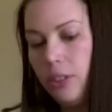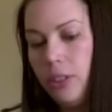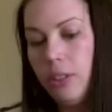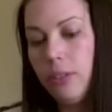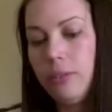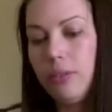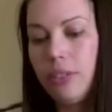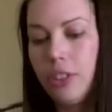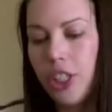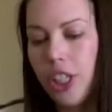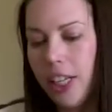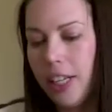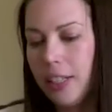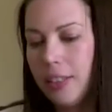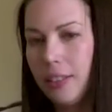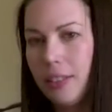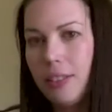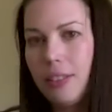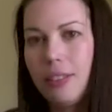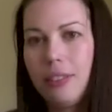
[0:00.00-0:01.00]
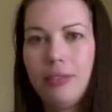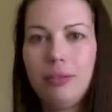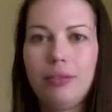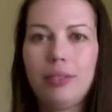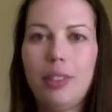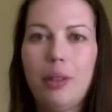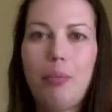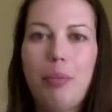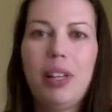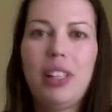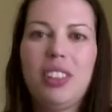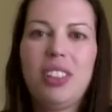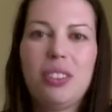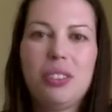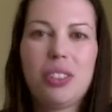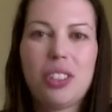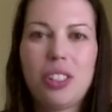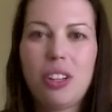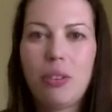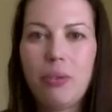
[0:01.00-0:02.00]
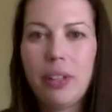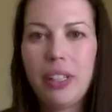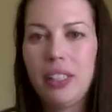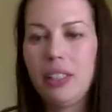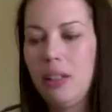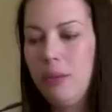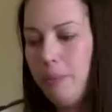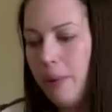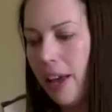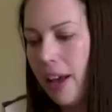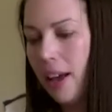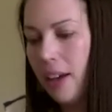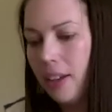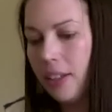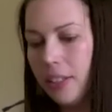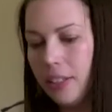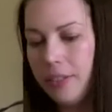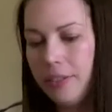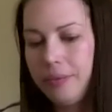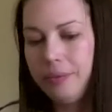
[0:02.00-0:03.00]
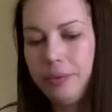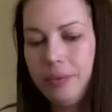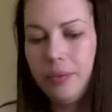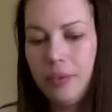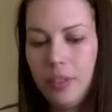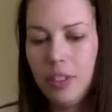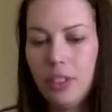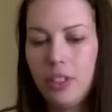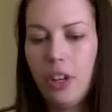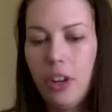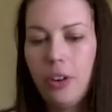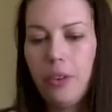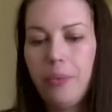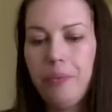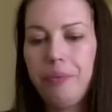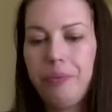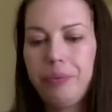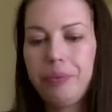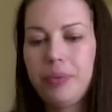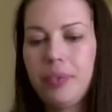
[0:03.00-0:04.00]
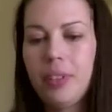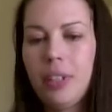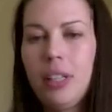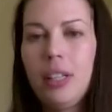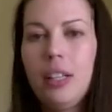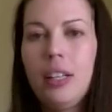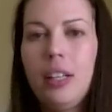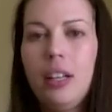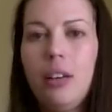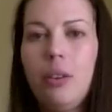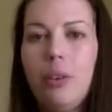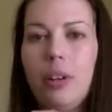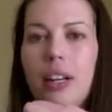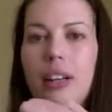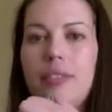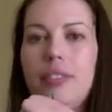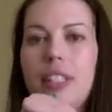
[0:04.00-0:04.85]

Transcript: don't chance the pillow showing in the back. So what I've